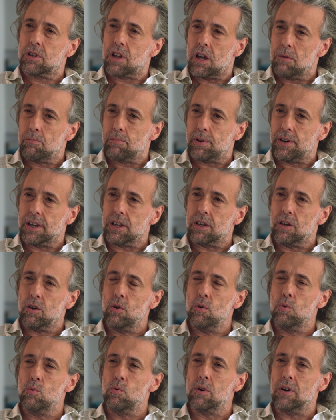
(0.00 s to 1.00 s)
company
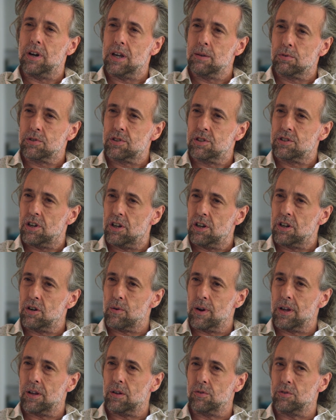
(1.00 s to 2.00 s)
who were able to turn
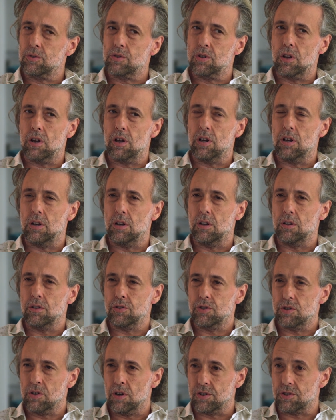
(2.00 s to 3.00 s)
around uh,
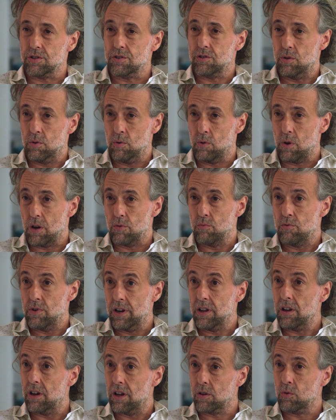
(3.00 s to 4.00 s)
shots to a
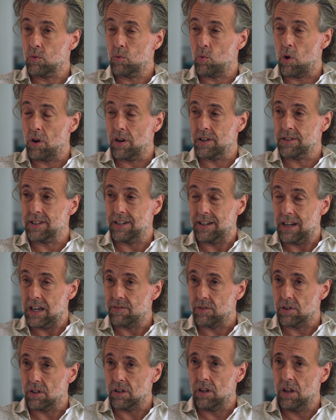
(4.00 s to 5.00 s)
really high quality
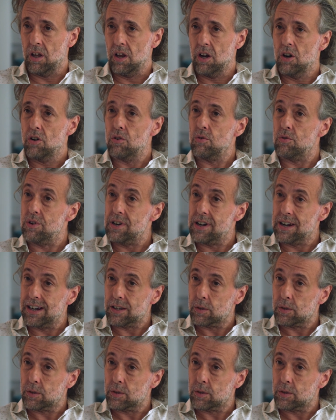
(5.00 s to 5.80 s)
level really